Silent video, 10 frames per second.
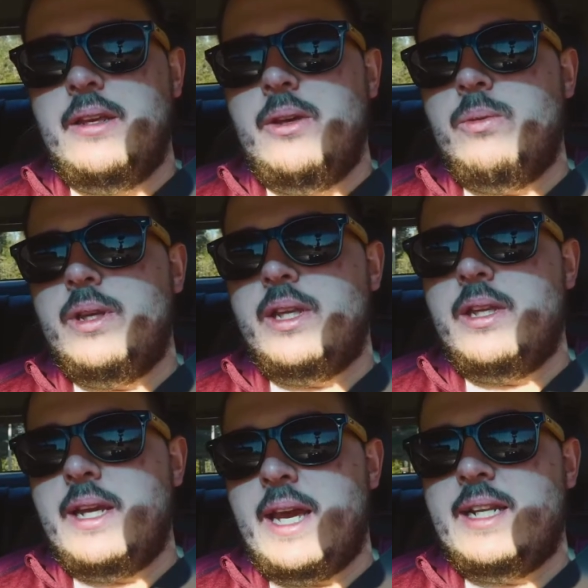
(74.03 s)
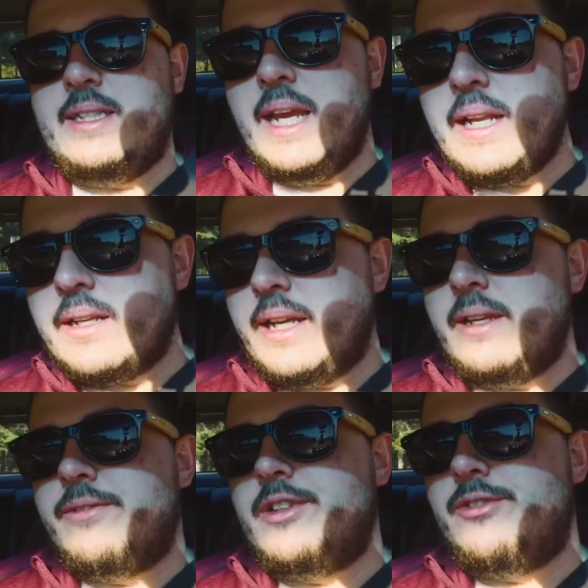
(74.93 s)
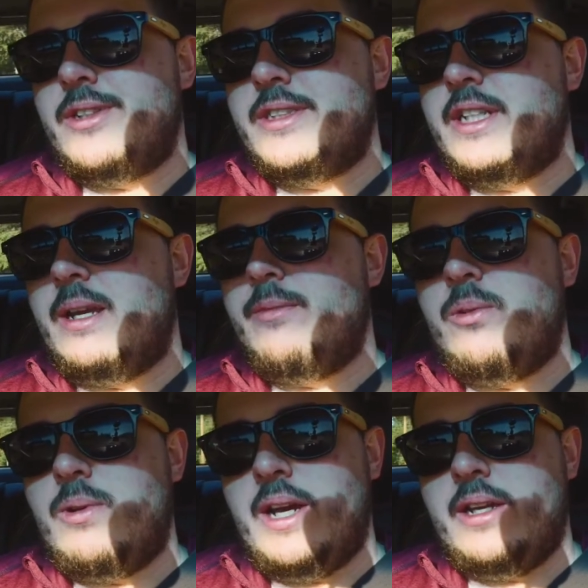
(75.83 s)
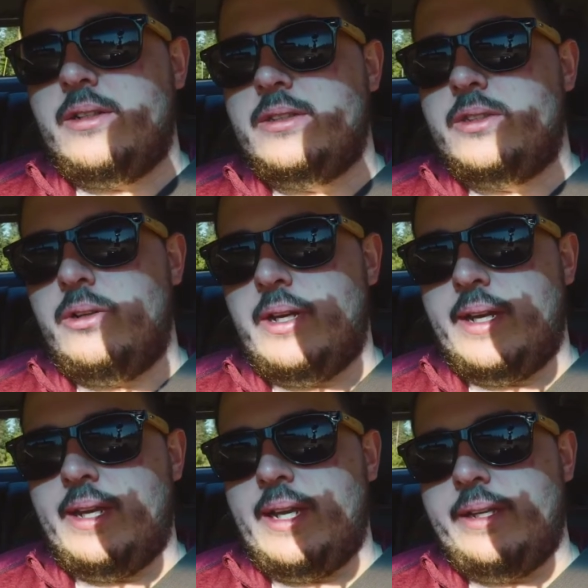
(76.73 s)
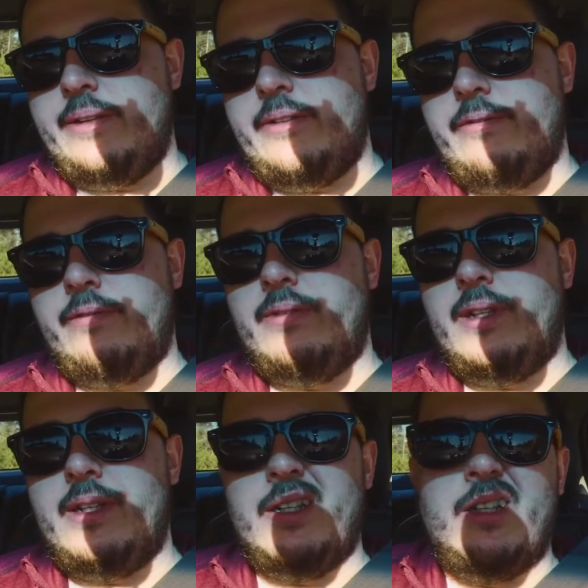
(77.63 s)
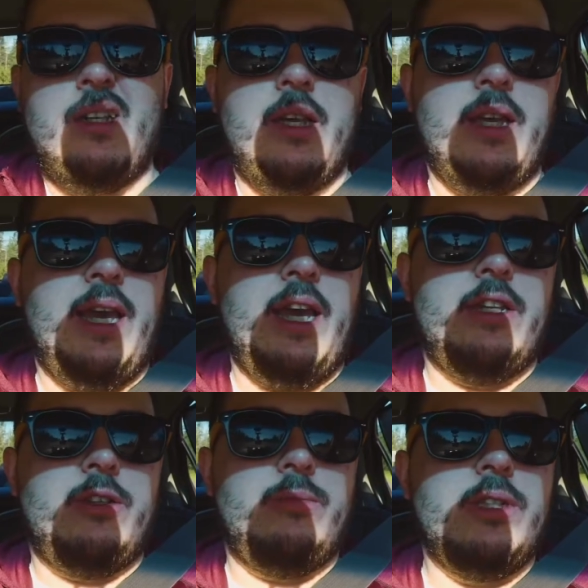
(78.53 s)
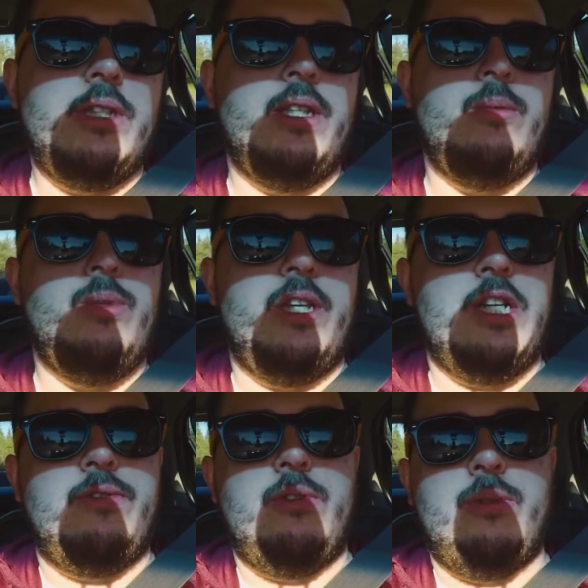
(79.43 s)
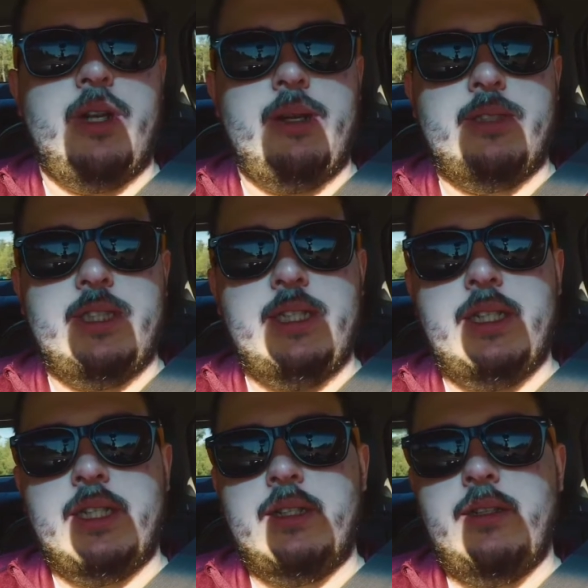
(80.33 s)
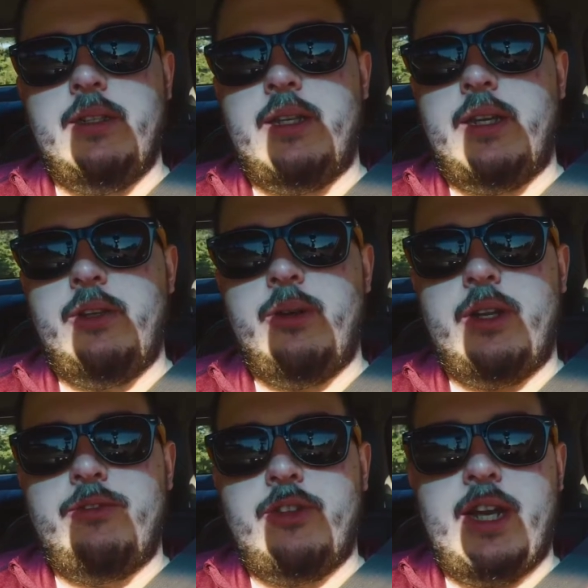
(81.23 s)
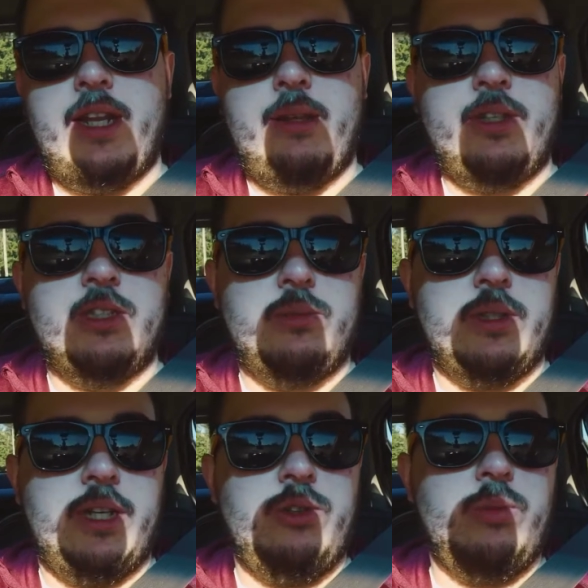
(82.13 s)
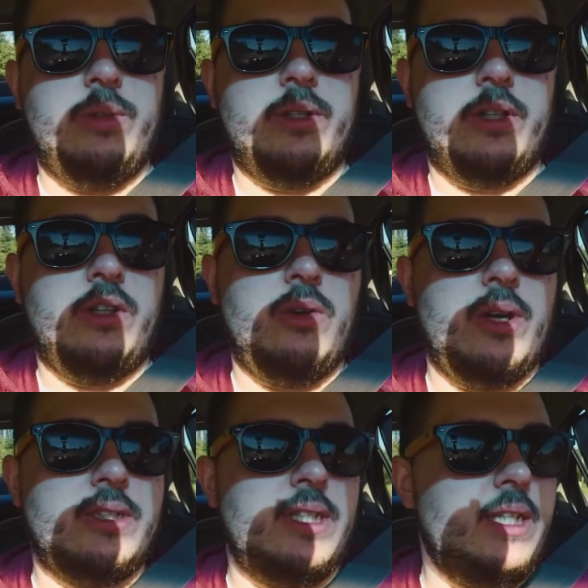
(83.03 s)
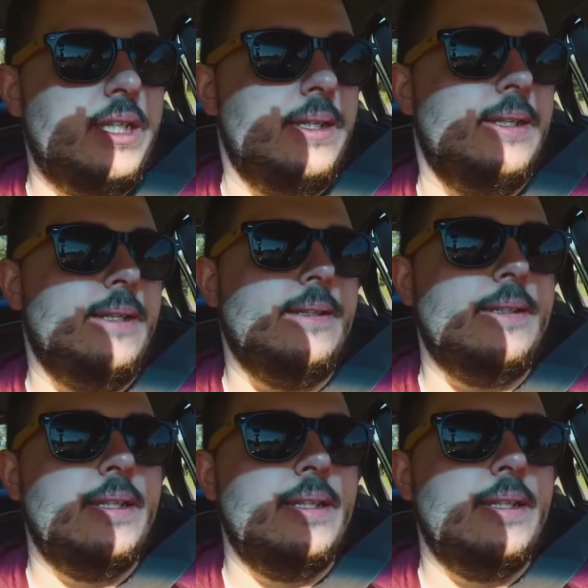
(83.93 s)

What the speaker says: We had a date night for the first time in a while, so I kind of had to really be careful with what I was eating, on Friday, because I knew we were going to go out to eat, and